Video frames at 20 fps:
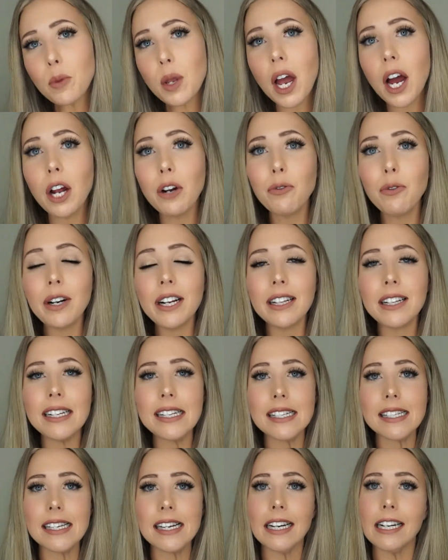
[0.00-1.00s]

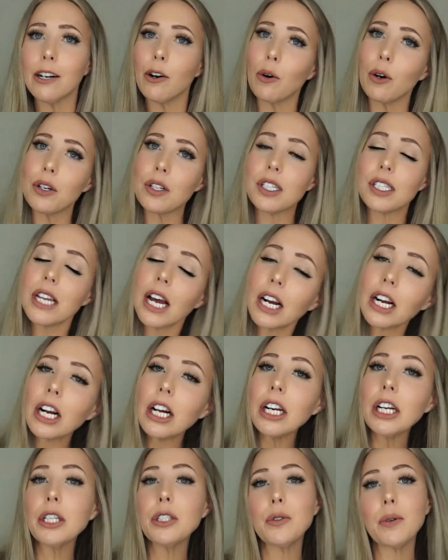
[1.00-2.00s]
unrealistic or stuck
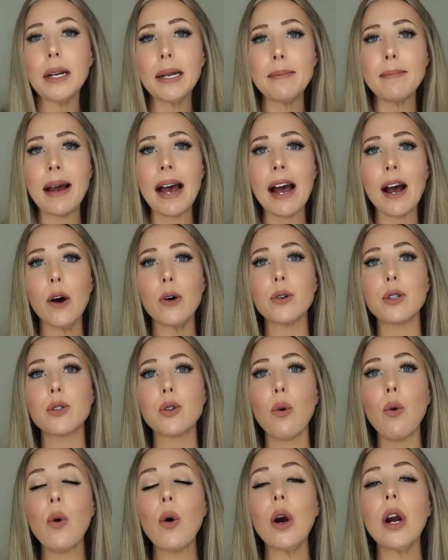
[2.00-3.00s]
on a dream house
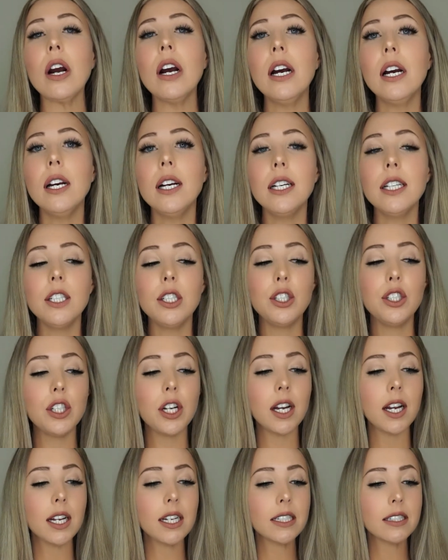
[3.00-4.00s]
or
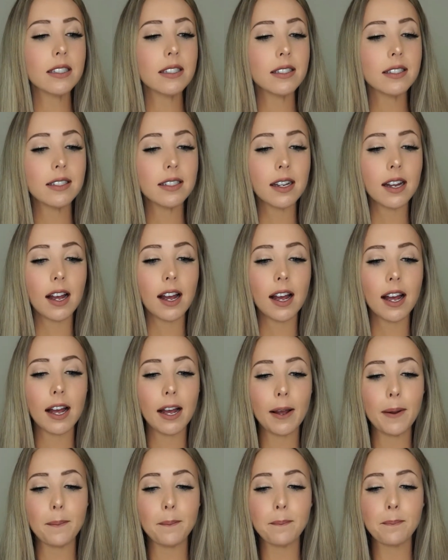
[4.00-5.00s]
just
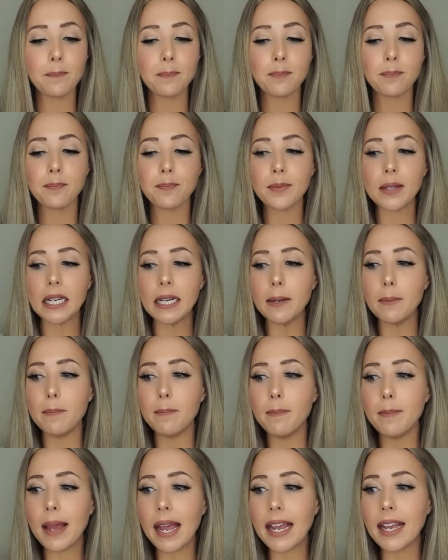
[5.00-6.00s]

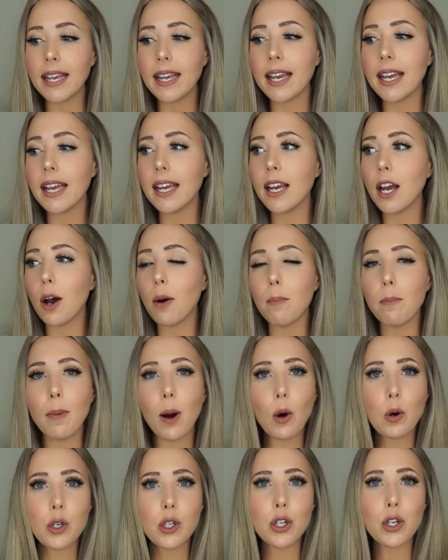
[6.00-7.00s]
making
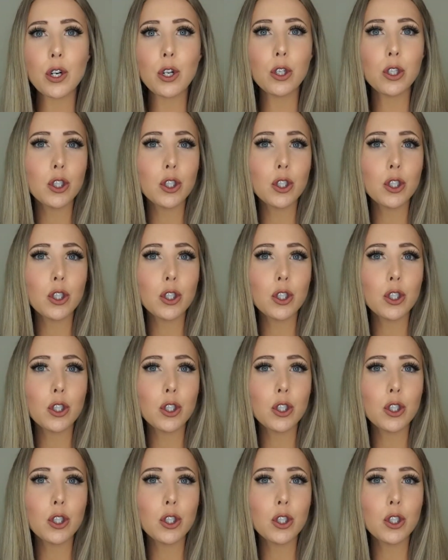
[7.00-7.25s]
emotional